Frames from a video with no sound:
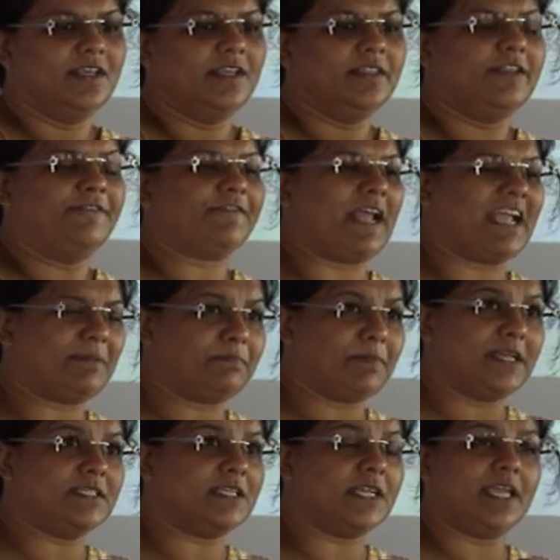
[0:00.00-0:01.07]
The
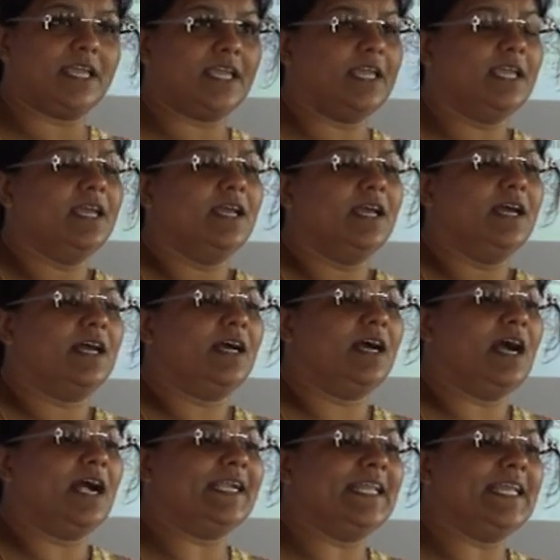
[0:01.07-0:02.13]
fragmentary
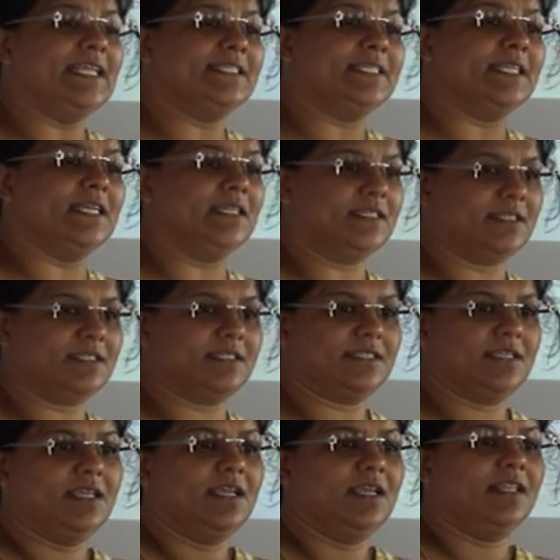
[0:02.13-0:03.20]
uneasiness,
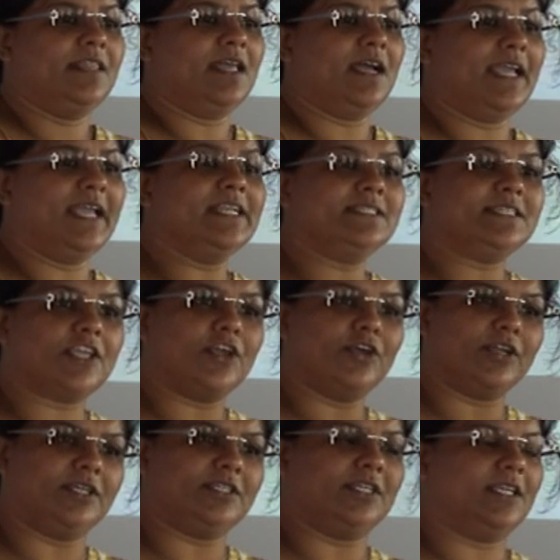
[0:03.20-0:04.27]
the
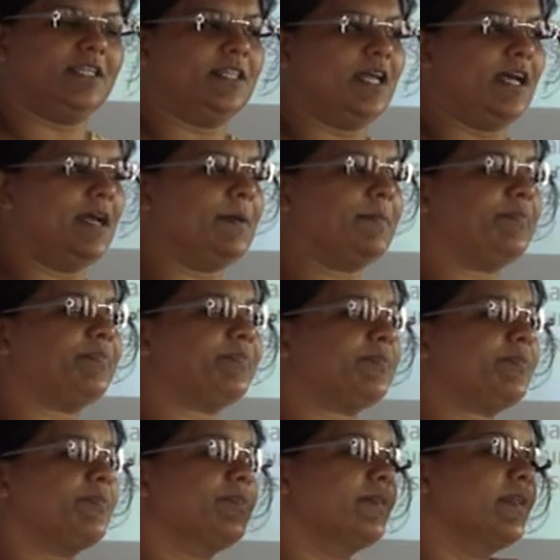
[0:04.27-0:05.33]
insecurity, the
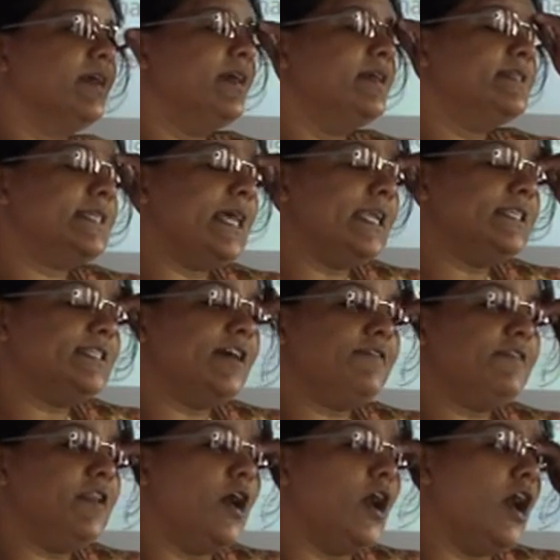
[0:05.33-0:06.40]
sense of
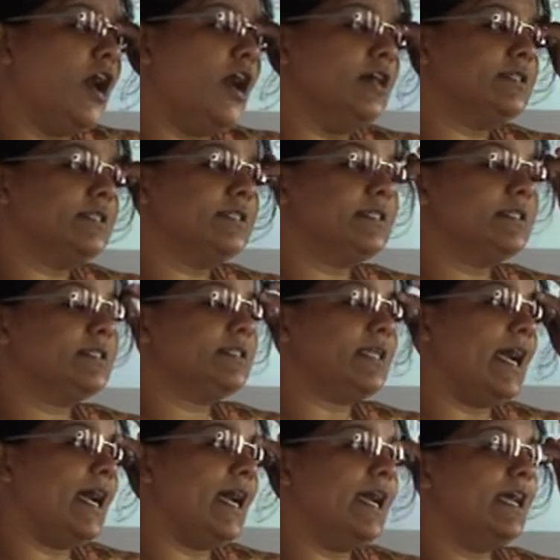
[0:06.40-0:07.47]
loss
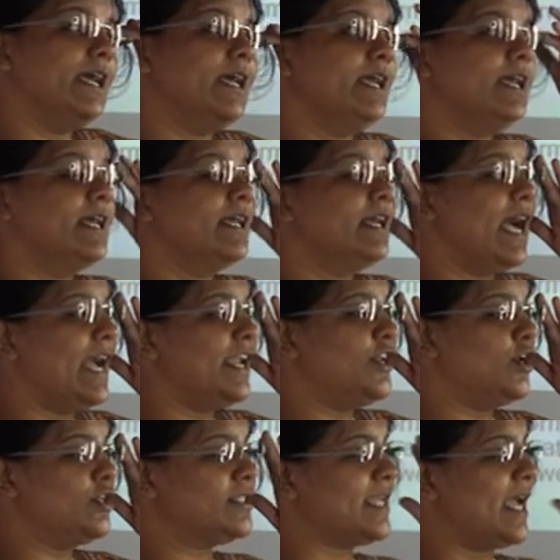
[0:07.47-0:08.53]
and
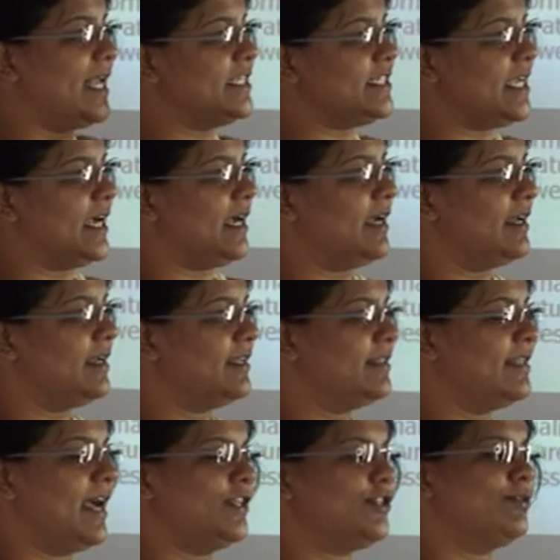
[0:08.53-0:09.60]
nostalgia
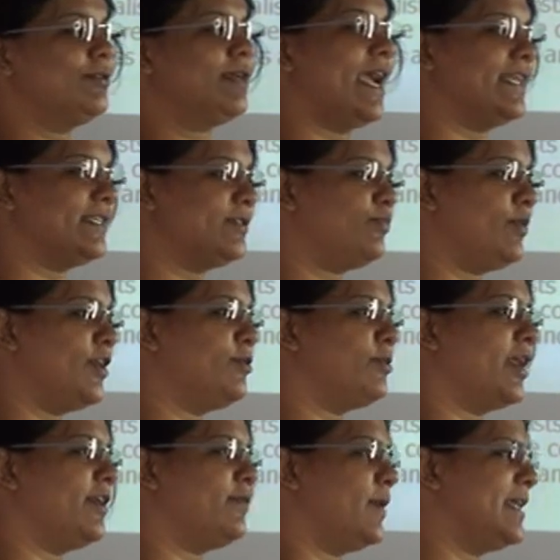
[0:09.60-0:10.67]
that you get when you
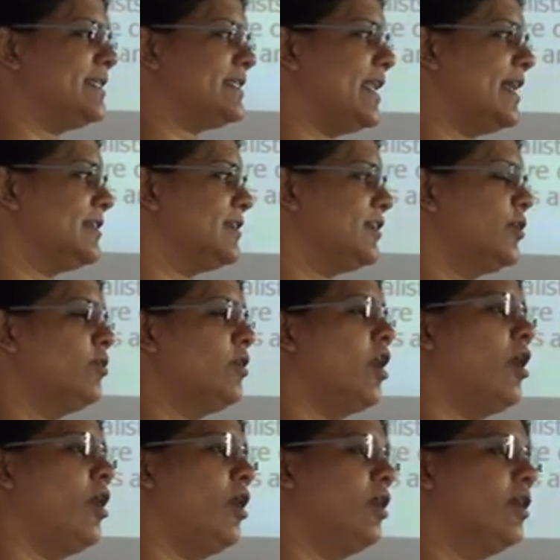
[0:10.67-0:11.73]
read Wasteland. You
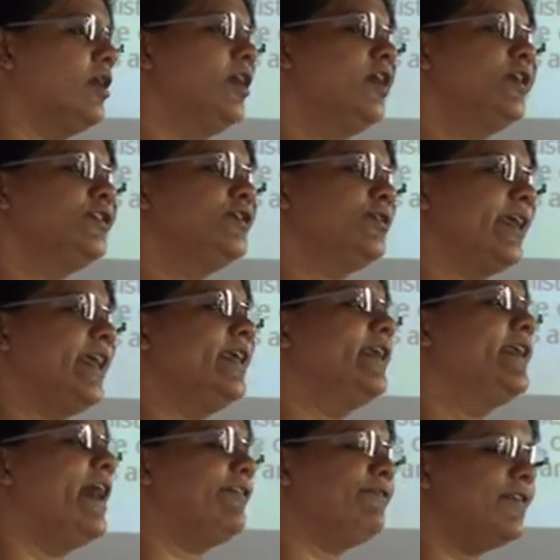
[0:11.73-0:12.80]
long to read
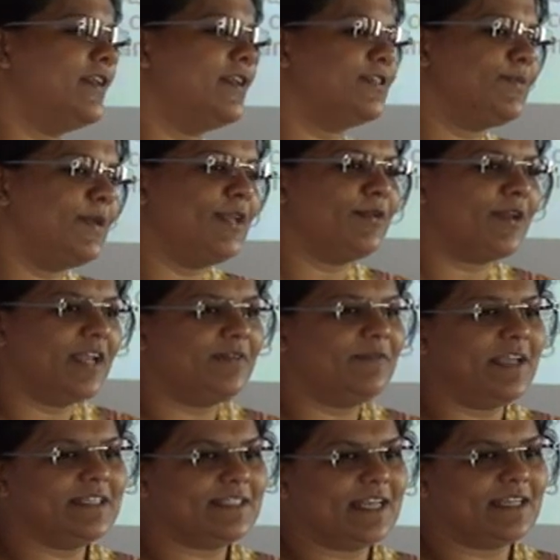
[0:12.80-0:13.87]
daffodils when you read
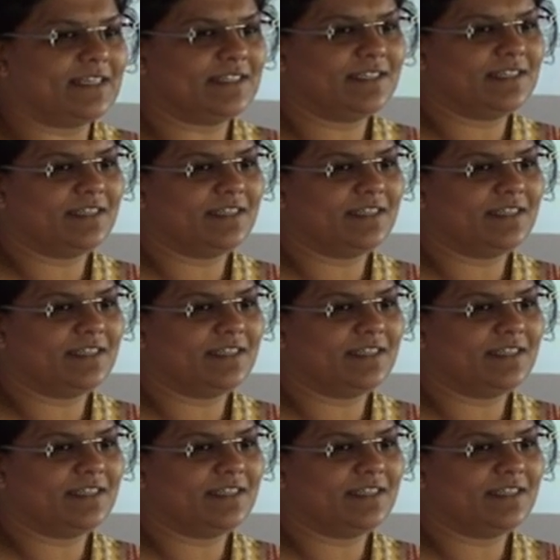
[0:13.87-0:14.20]
Wasteland.